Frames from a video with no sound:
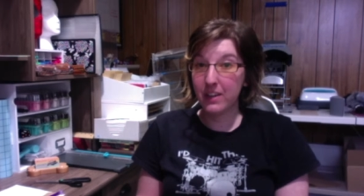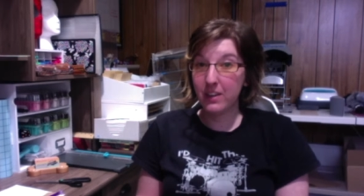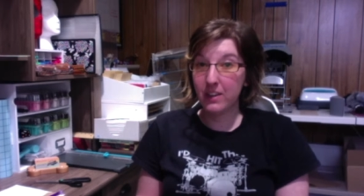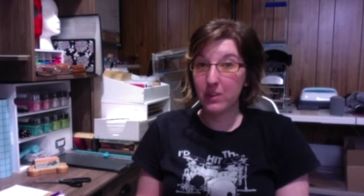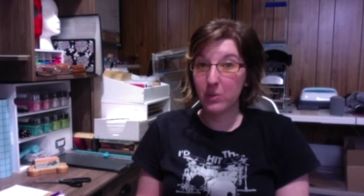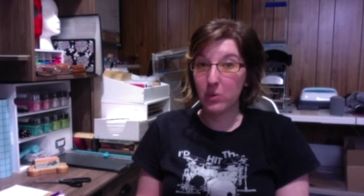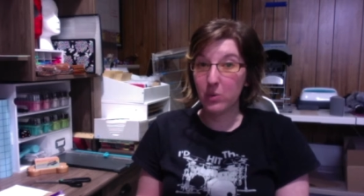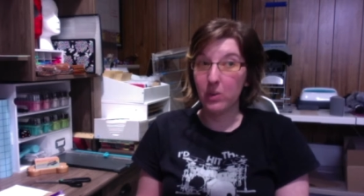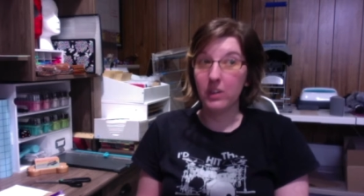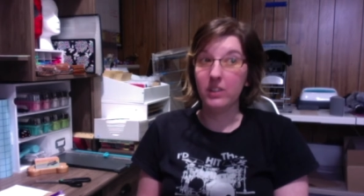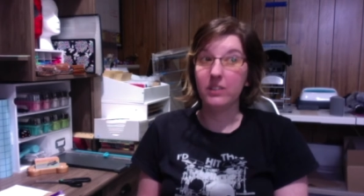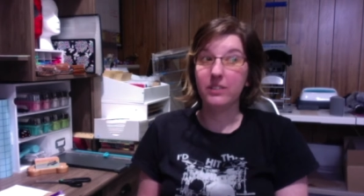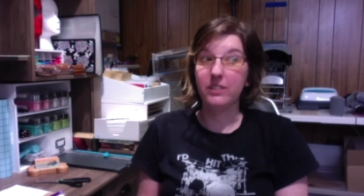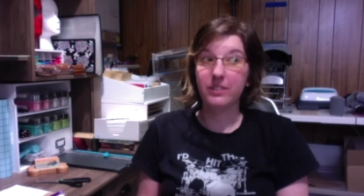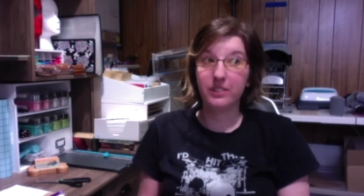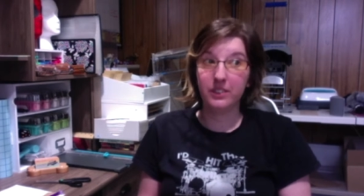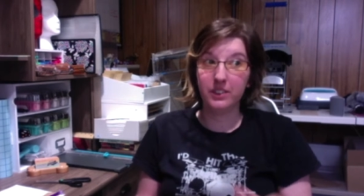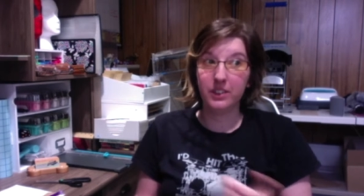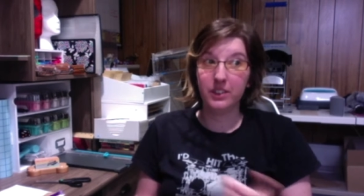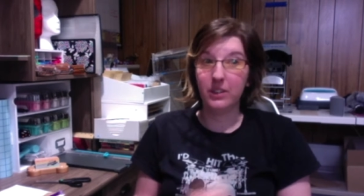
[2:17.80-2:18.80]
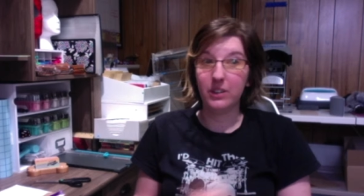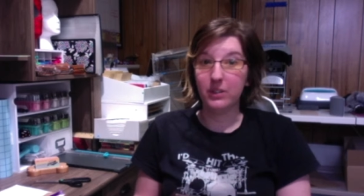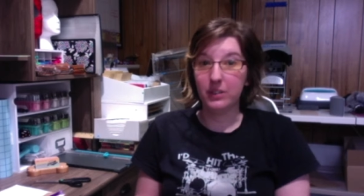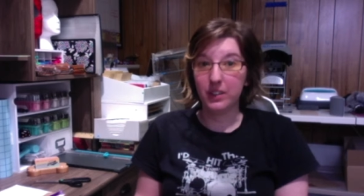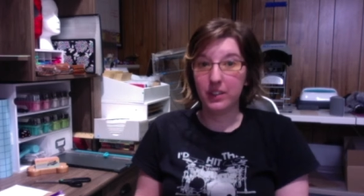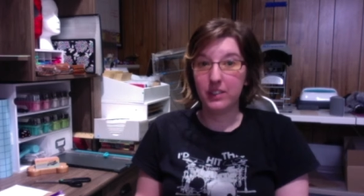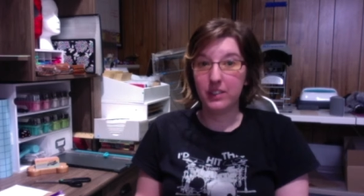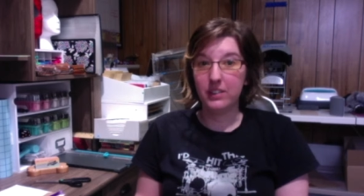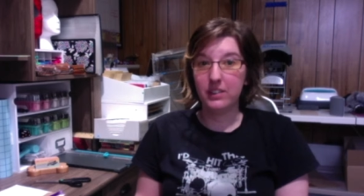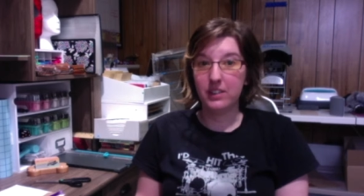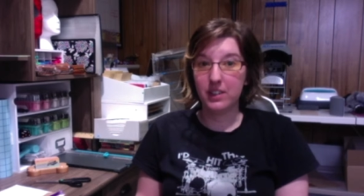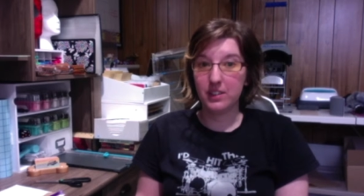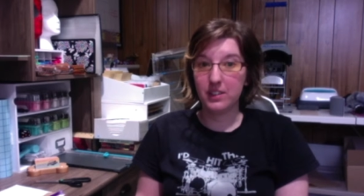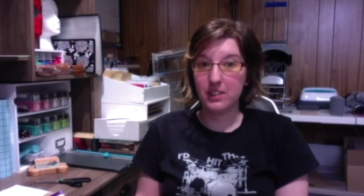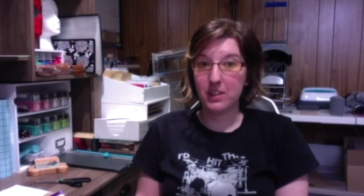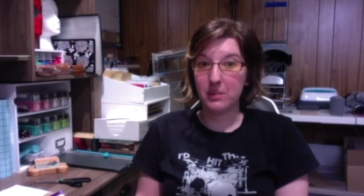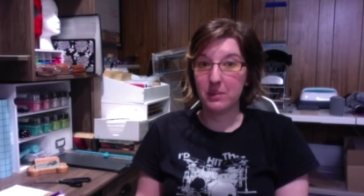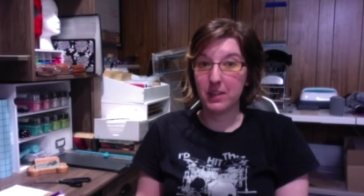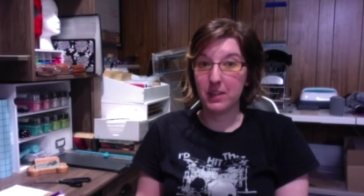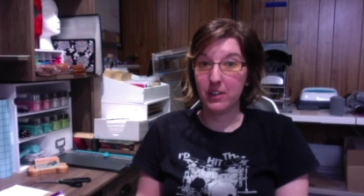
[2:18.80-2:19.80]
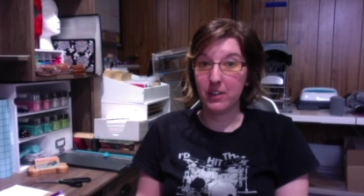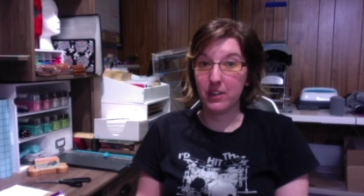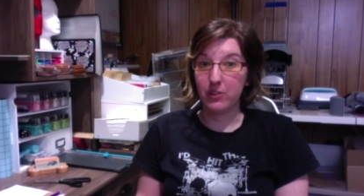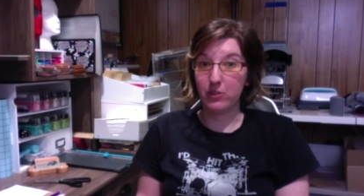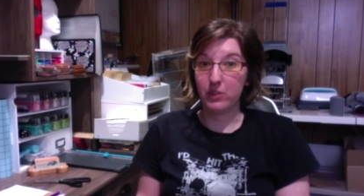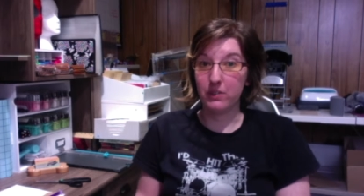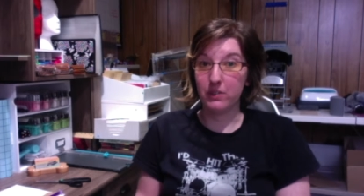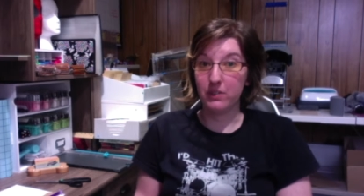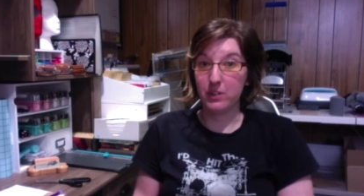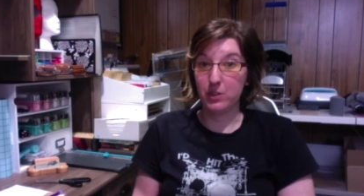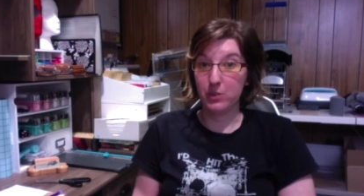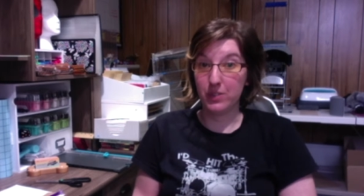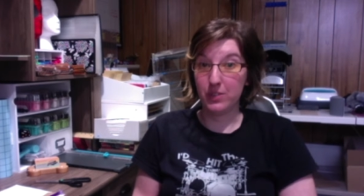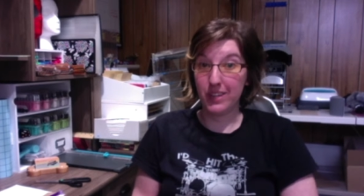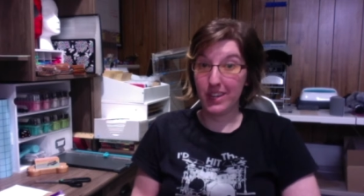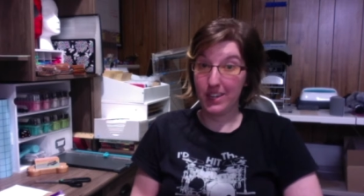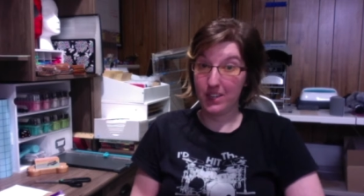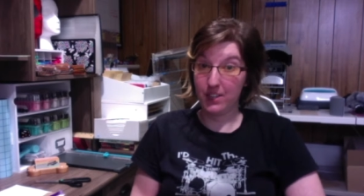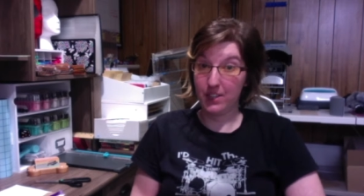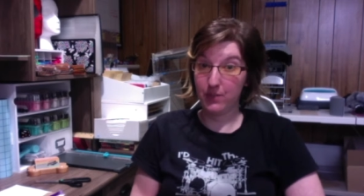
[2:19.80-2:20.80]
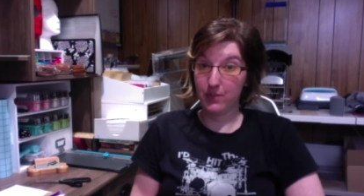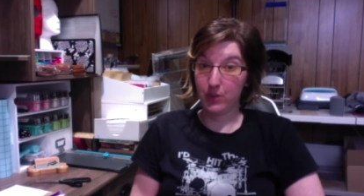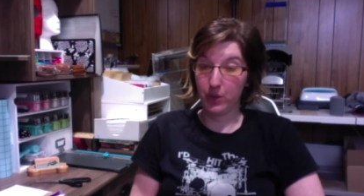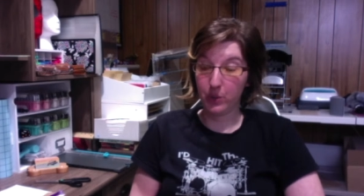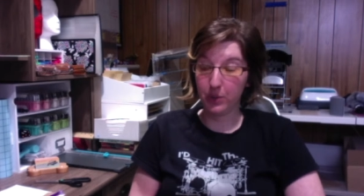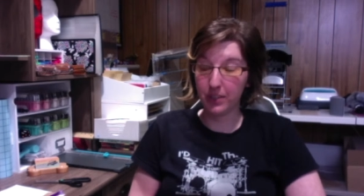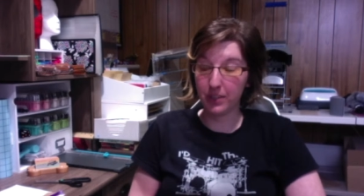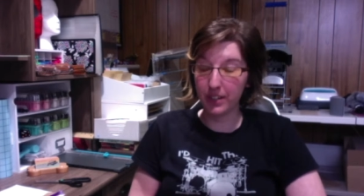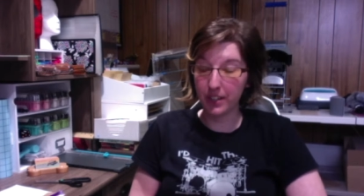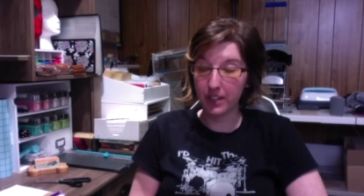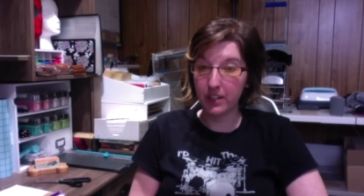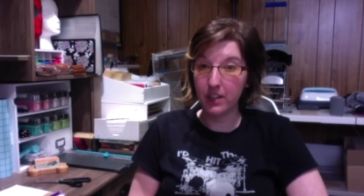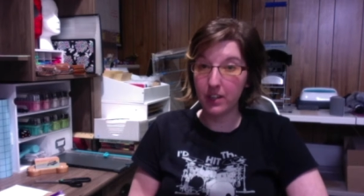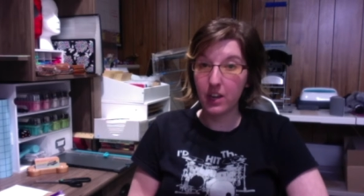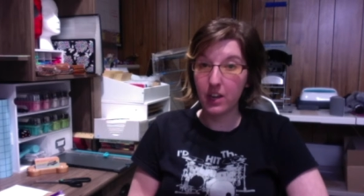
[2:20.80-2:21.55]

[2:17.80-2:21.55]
Or, you know, I stopped getting reviews as frequently.